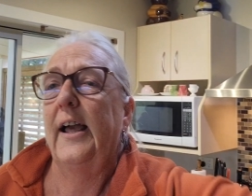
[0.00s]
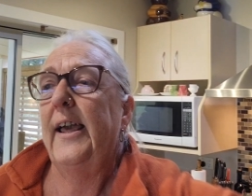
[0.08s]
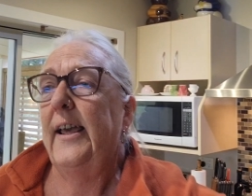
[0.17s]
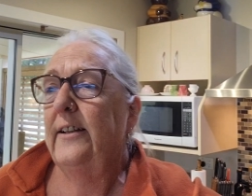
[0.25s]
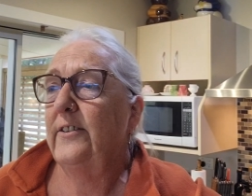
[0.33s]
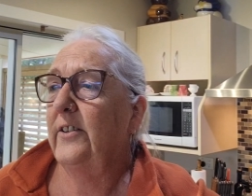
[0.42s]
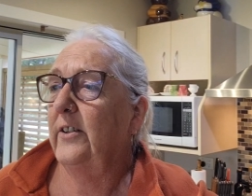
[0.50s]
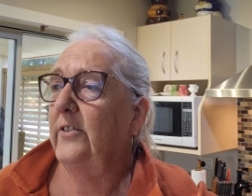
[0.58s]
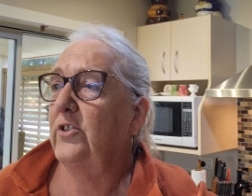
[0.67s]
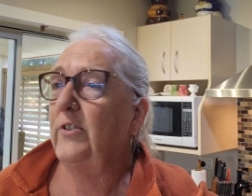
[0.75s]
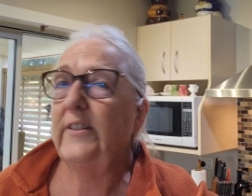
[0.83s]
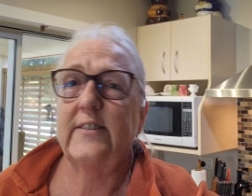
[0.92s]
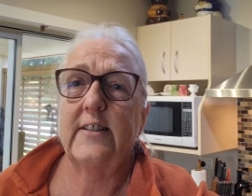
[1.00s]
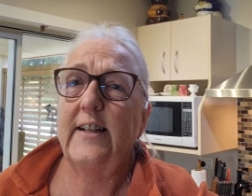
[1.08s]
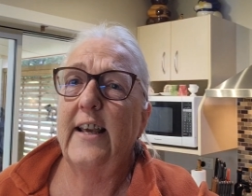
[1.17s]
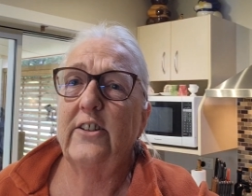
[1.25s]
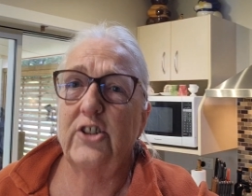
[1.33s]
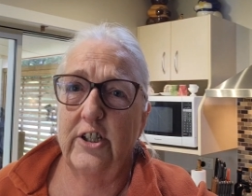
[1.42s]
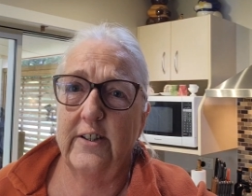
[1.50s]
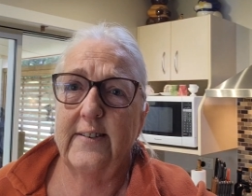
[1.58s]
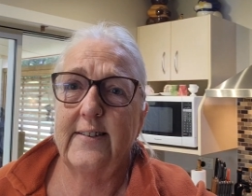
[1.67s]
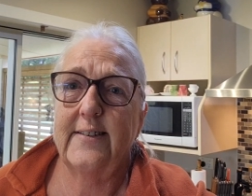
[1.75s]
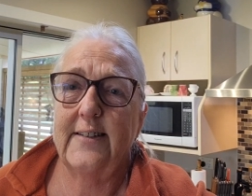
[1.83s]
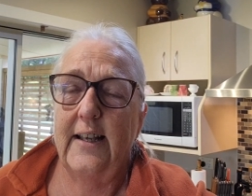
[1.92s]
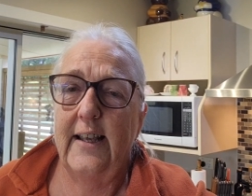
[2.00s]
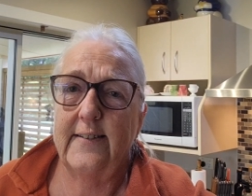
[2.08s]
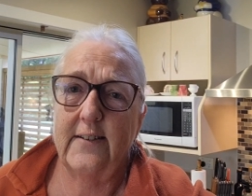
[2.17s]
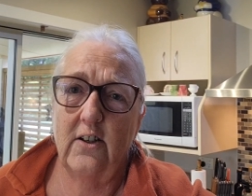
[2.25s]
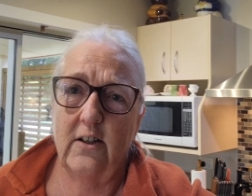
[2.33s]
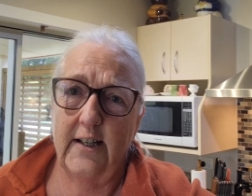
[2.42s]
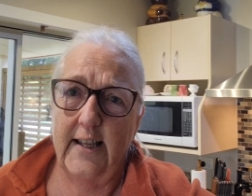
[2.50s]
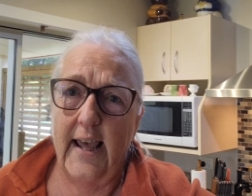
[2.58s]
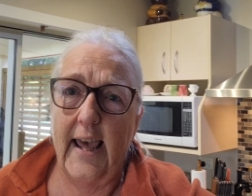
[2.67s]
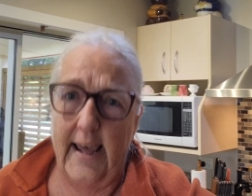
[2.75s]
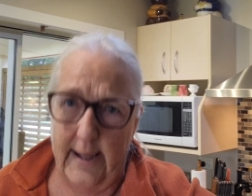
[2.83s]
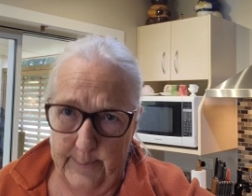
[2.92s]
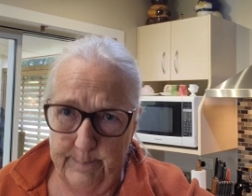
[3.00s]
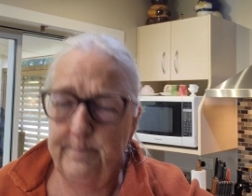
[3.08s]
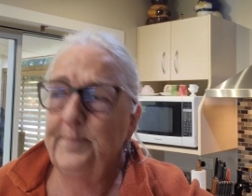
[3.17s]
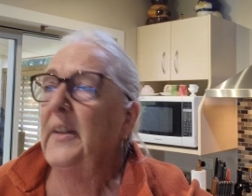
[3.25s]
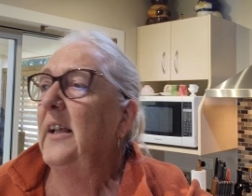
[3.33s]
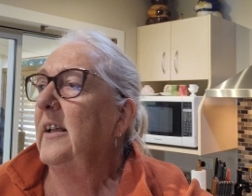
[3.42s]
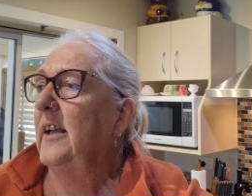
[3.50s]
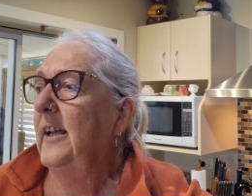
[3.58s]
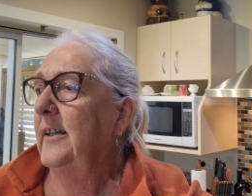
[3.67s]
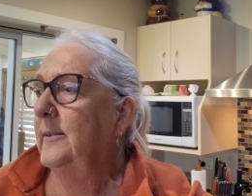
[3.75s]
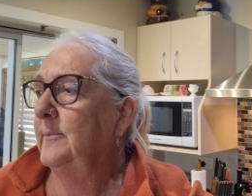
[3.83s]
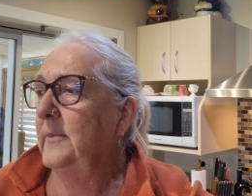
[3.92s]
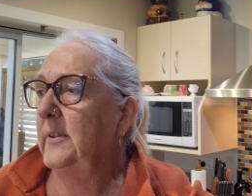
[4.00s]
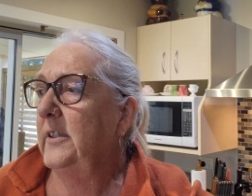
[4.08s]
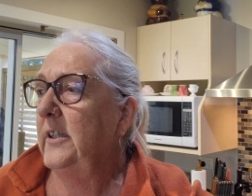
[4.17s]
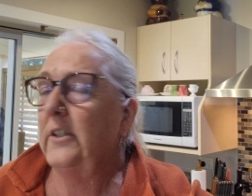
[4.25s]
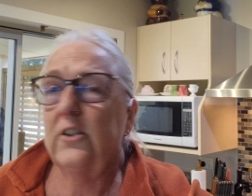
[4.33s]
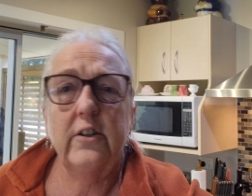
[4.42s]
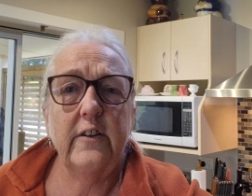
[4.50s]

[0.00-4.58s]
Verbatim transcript: and stressed and anxious, as I am, um, you know,